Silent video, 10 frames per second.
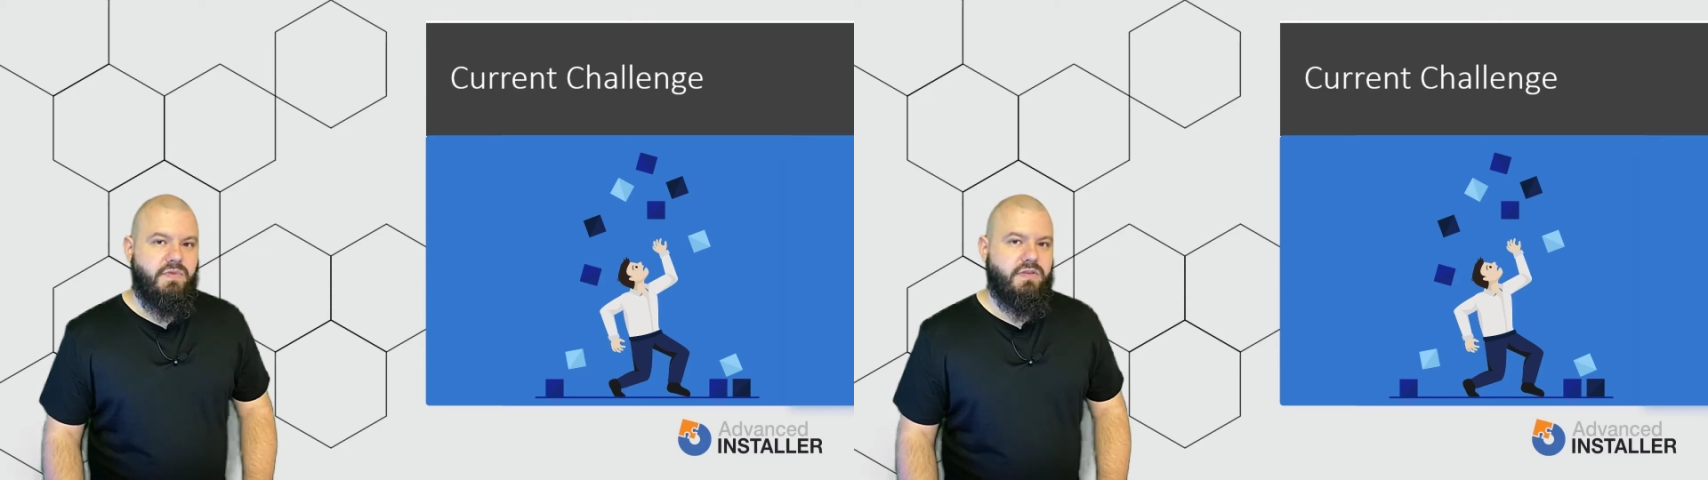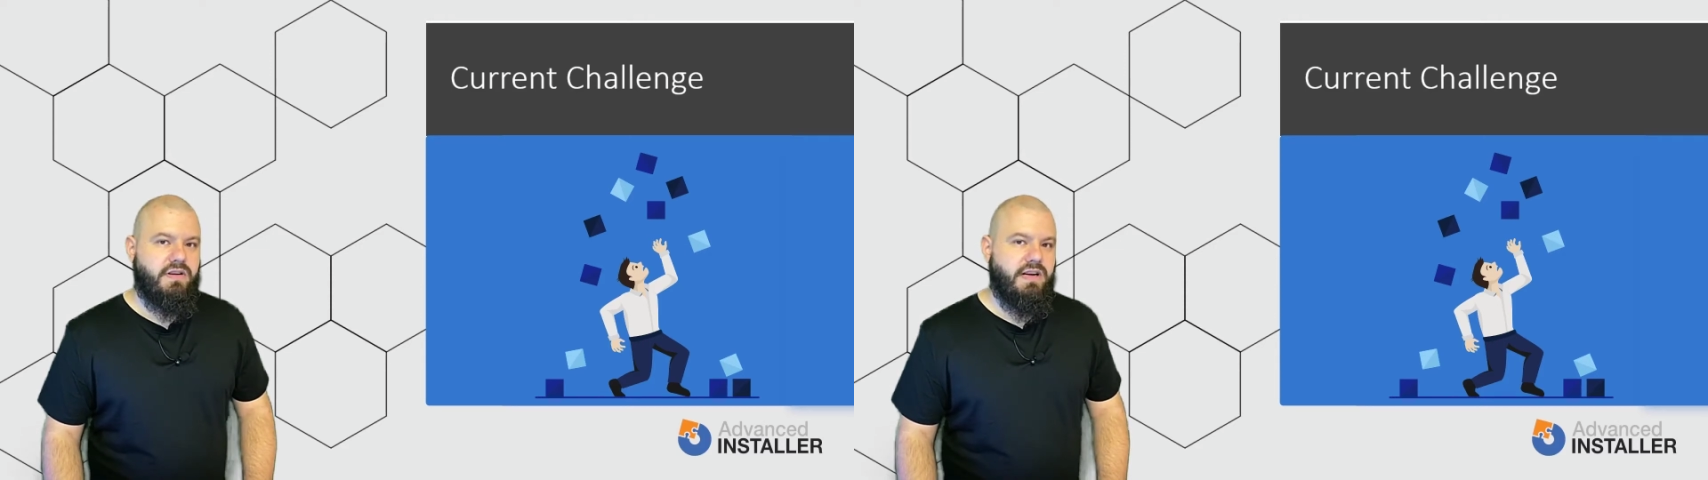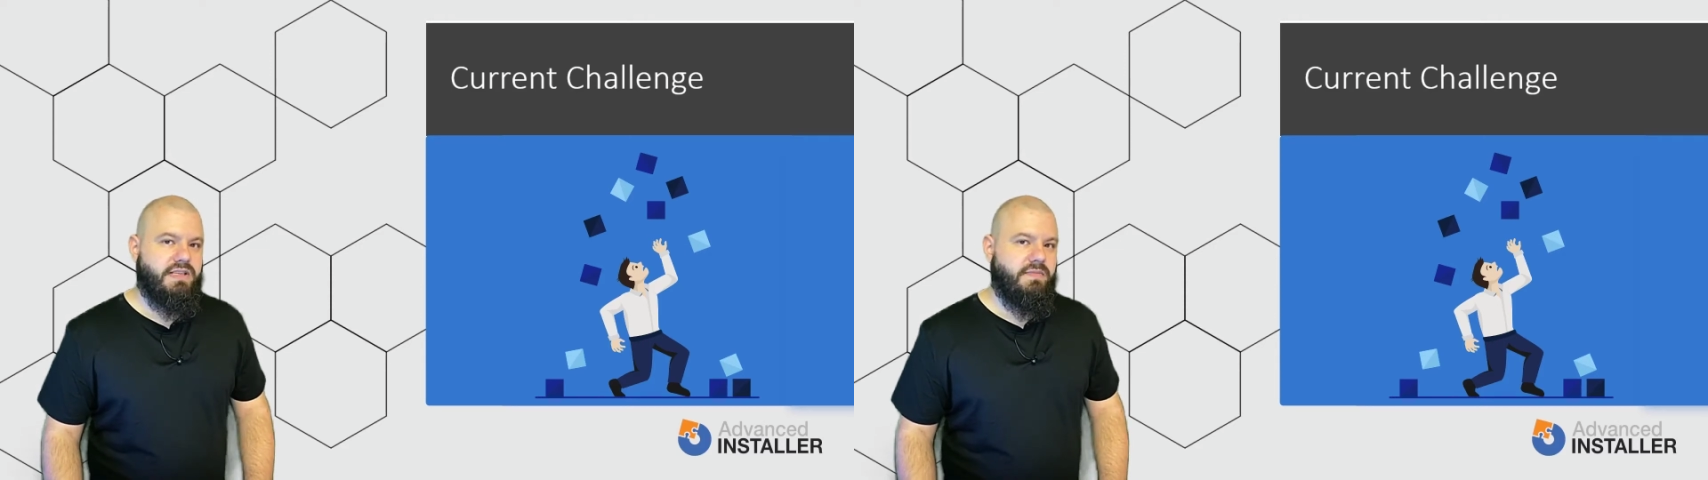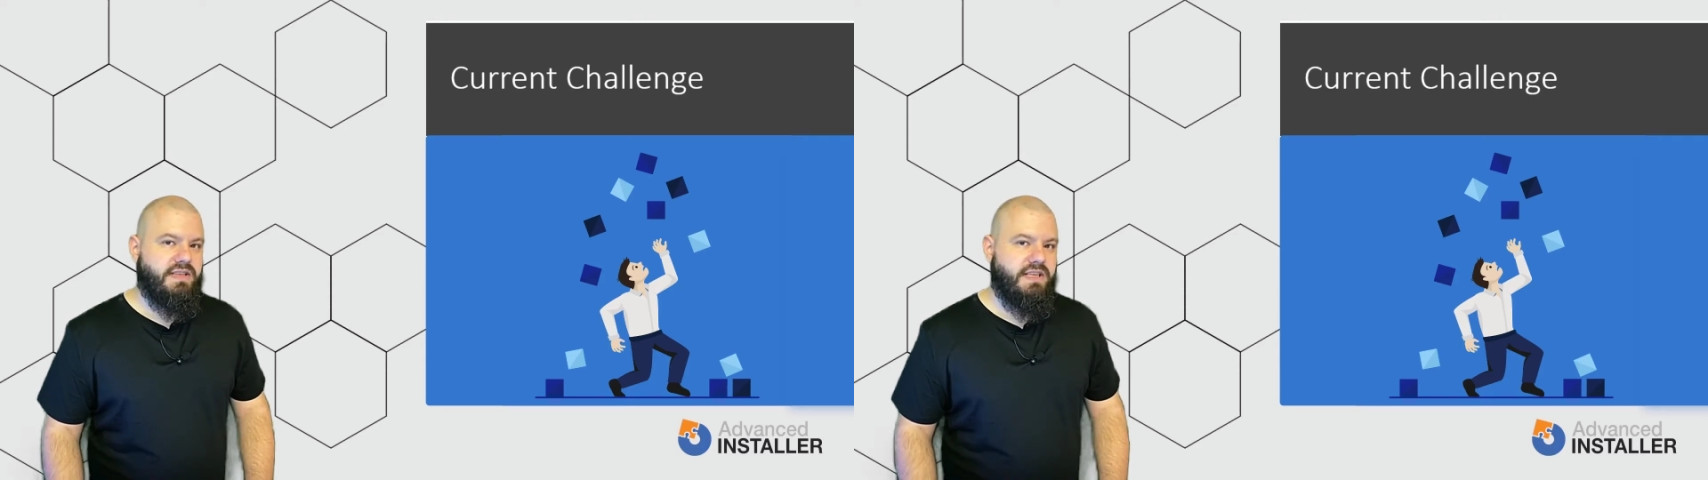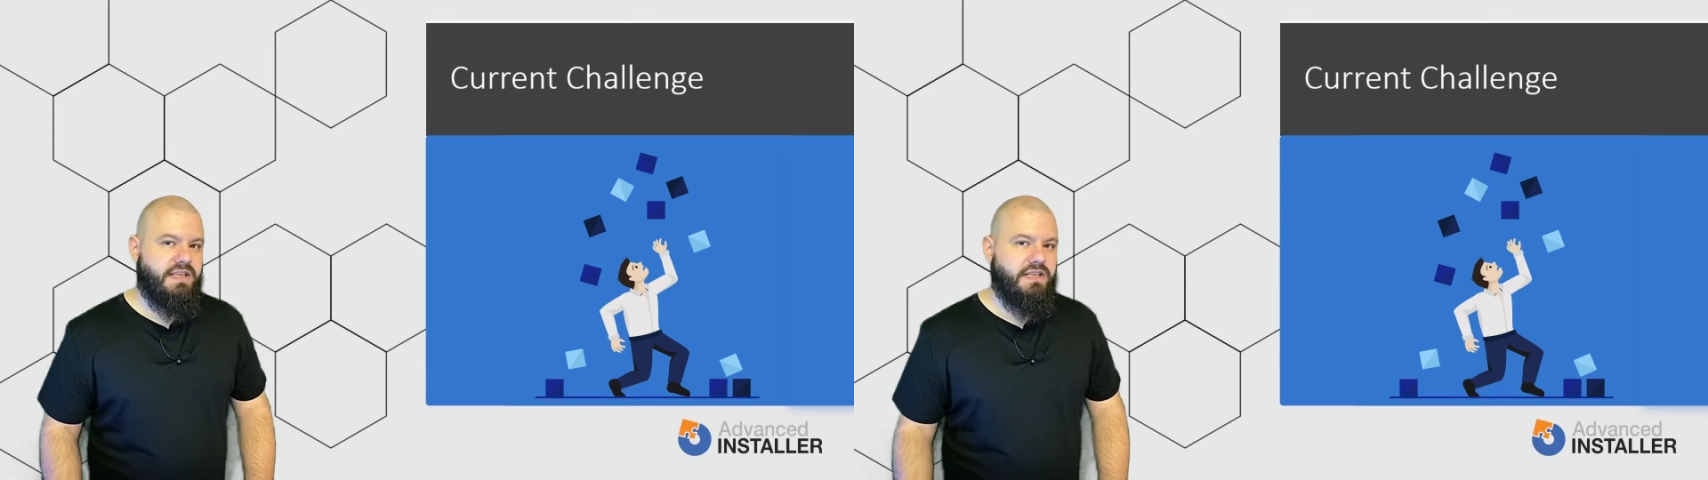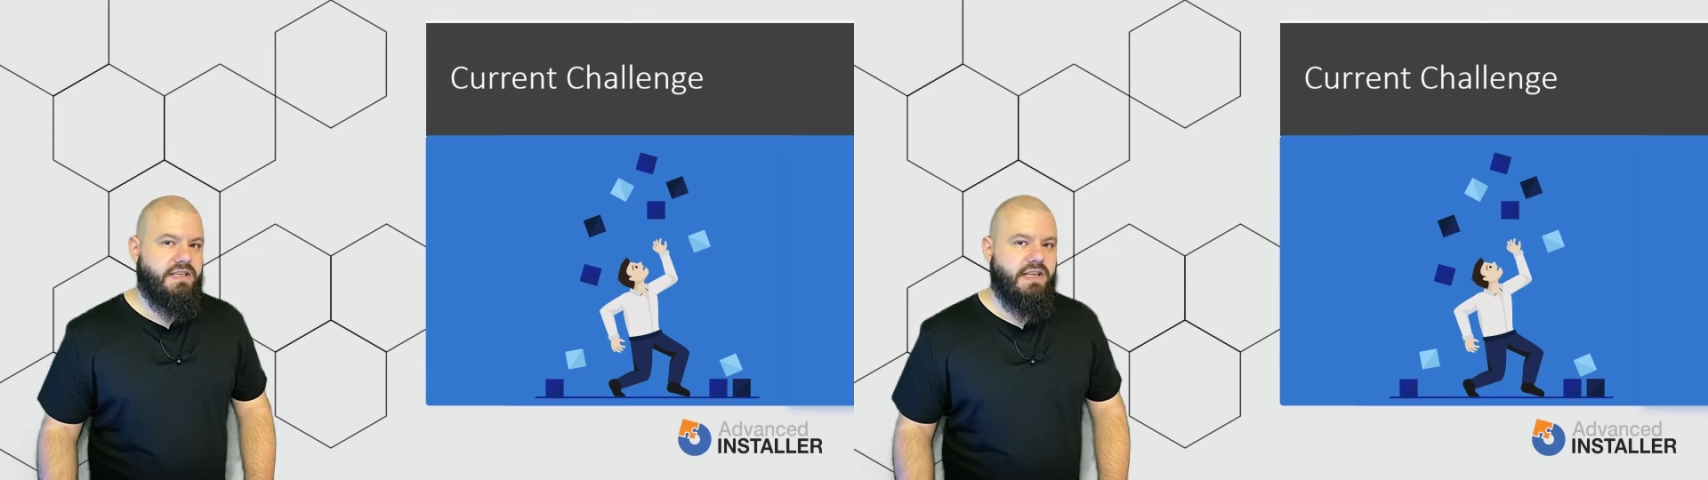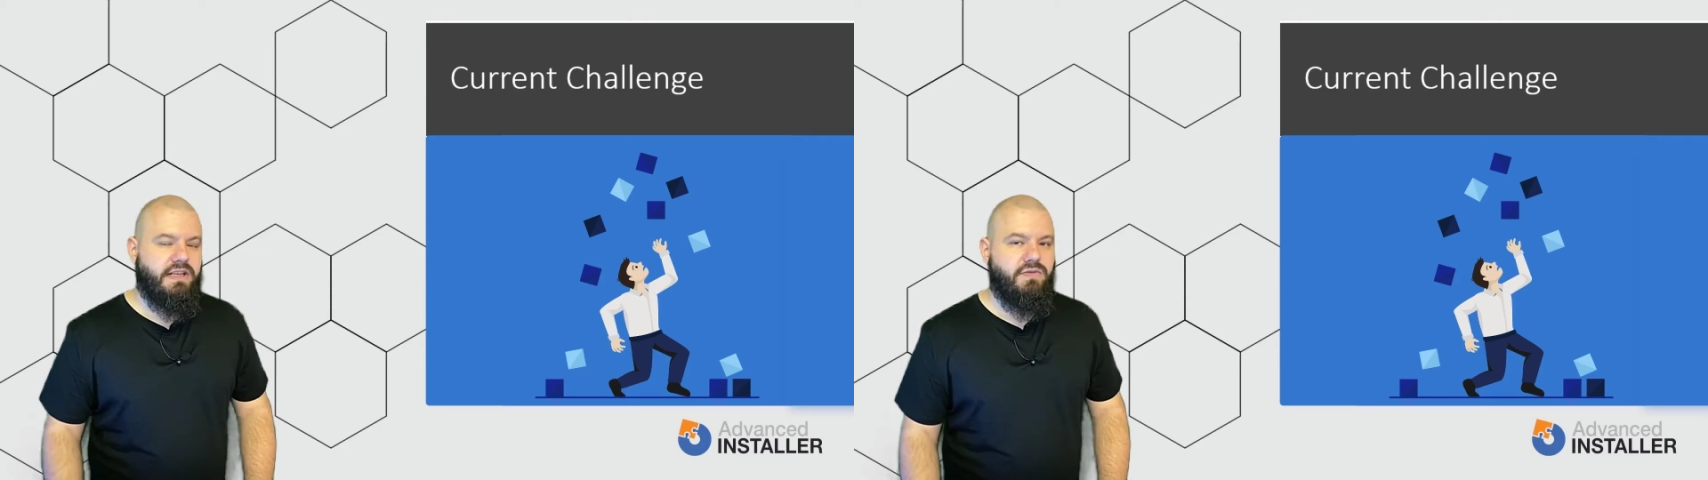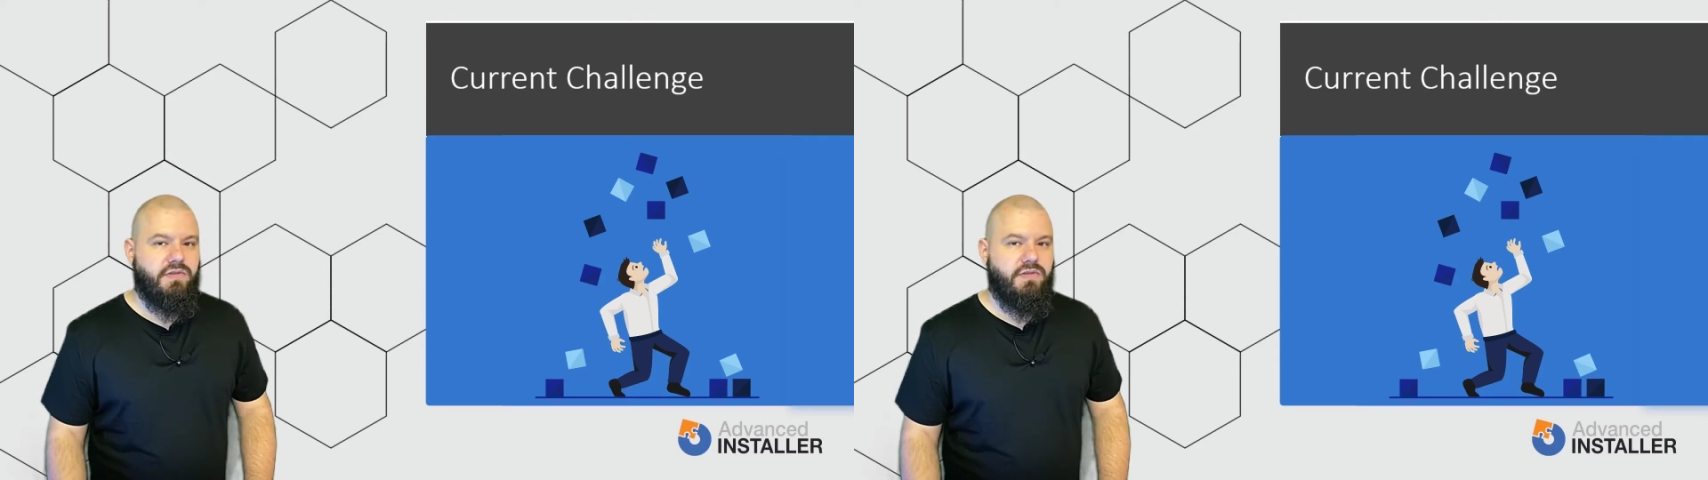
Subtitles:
or customizations that